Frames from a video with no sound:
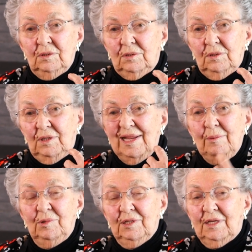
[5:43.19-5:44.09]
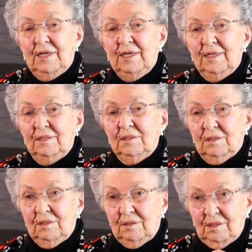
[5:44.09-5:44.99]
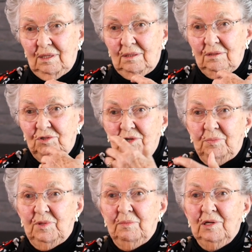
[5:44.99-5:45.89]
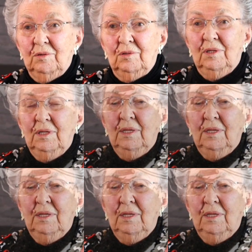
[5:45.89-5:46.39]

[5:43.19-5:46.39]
to label the cans and, and ship them out.